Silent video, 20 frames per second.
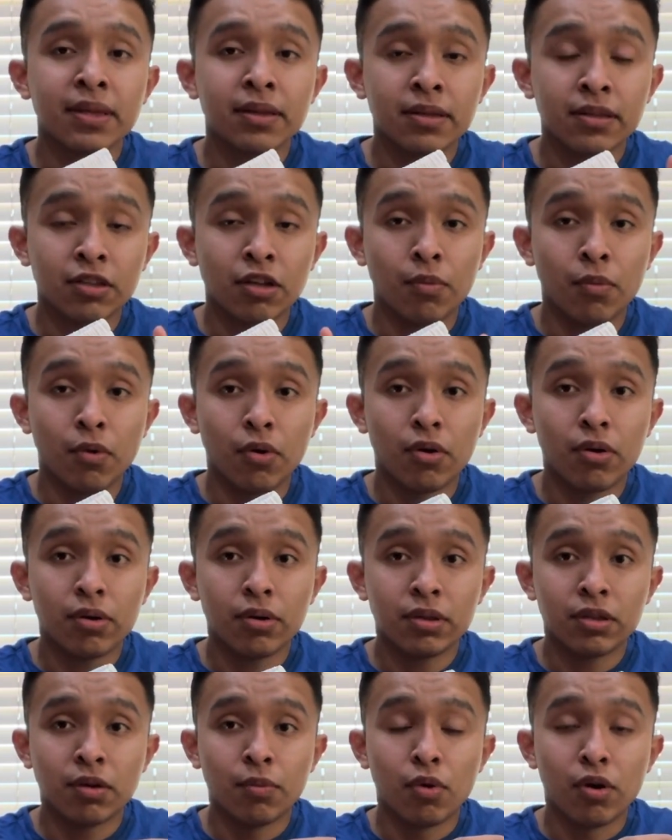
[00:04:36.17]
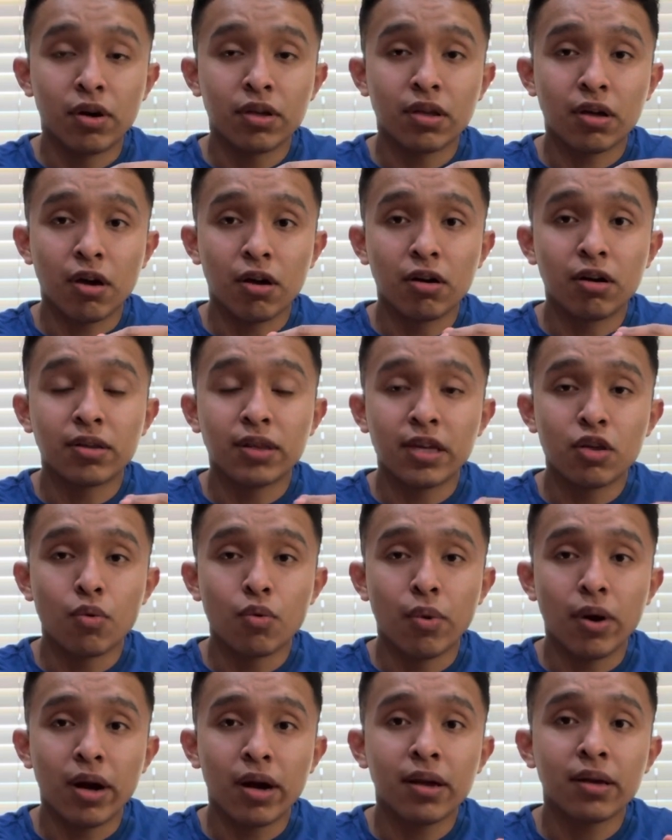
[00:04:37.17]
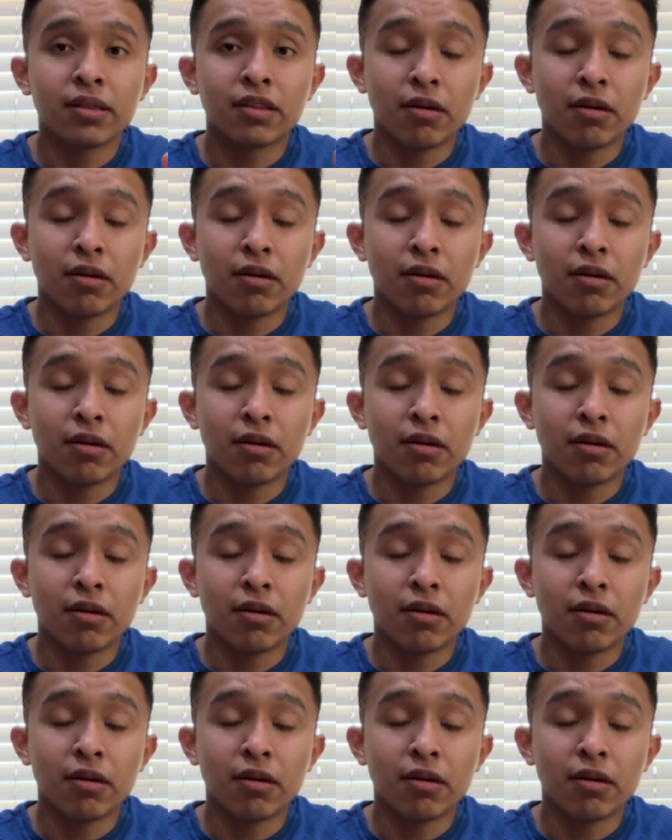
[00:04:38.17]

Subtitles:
the more the color that you wear,